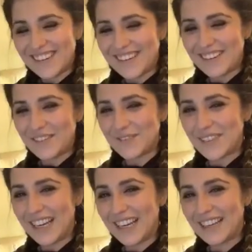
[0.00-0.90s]
Oh,
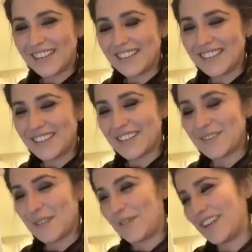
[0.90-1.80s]
man. That
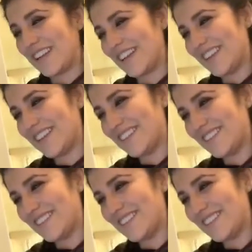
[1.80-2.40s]
could be funny.